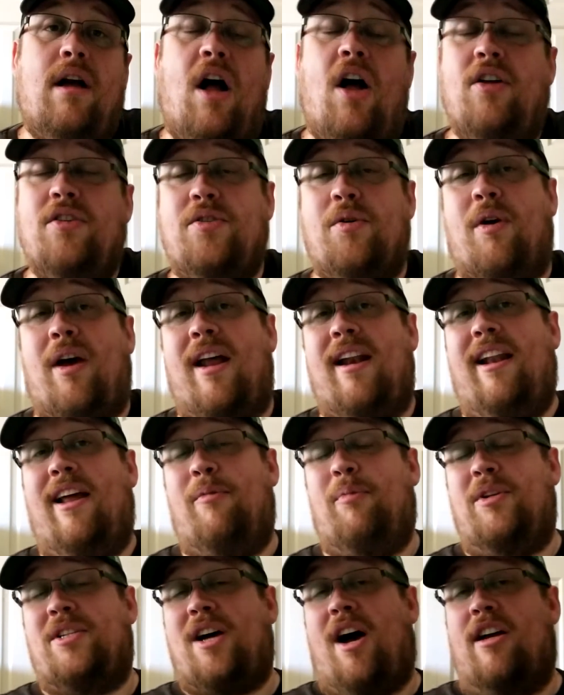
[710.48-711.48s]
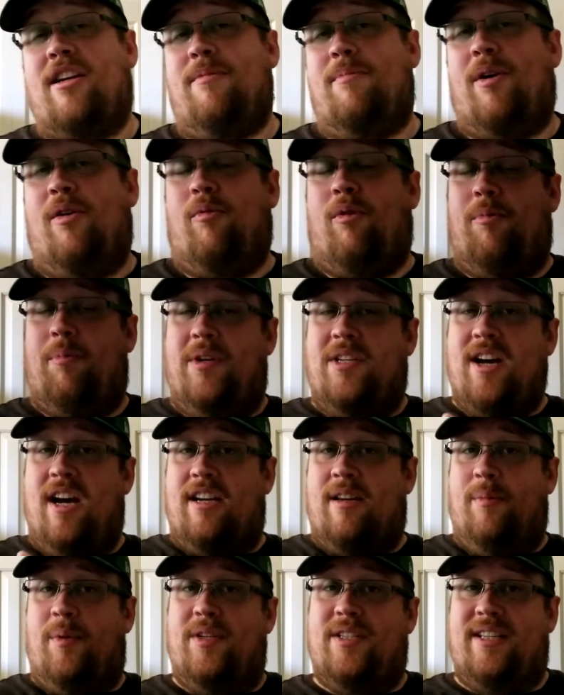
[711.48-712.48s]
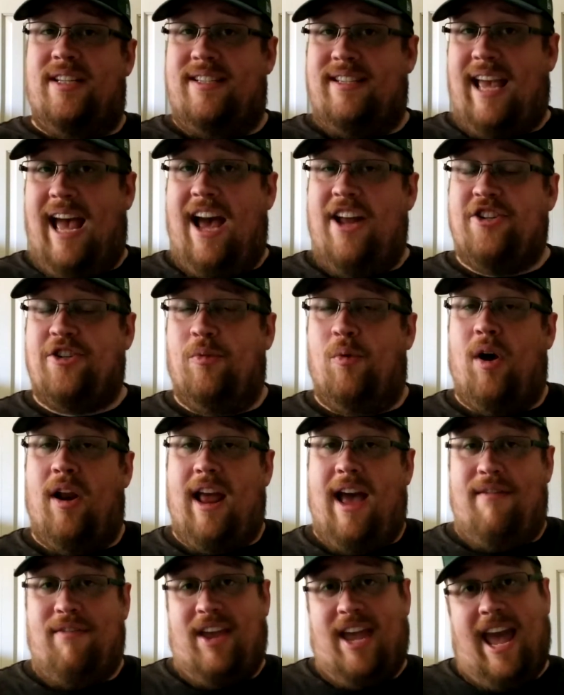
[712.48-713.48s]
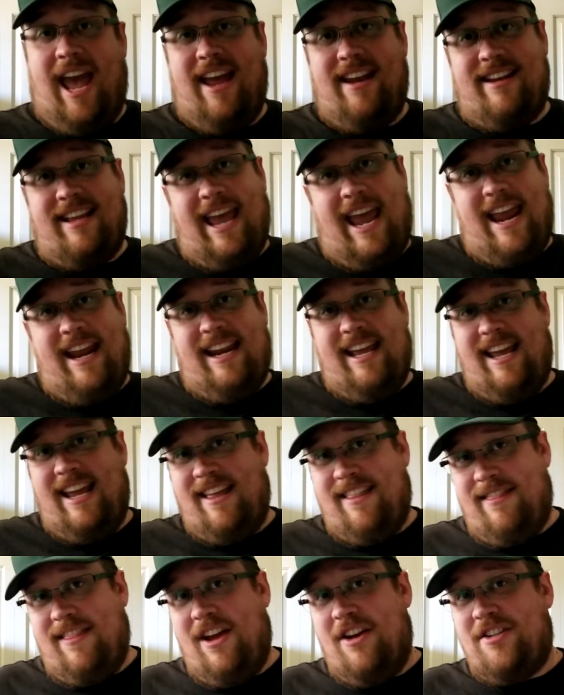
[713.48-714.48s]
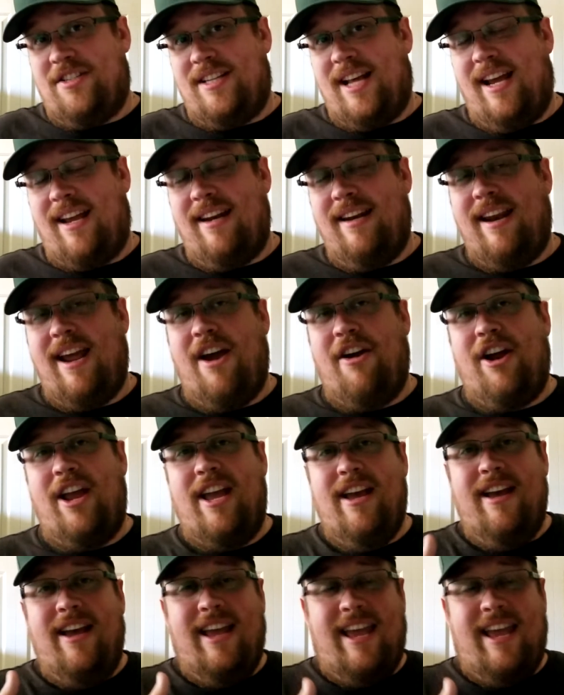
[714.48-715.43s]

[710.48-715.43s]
Also, kind of like we talked about when we talked about Saskatchewan having Ed Gainey in their secondary,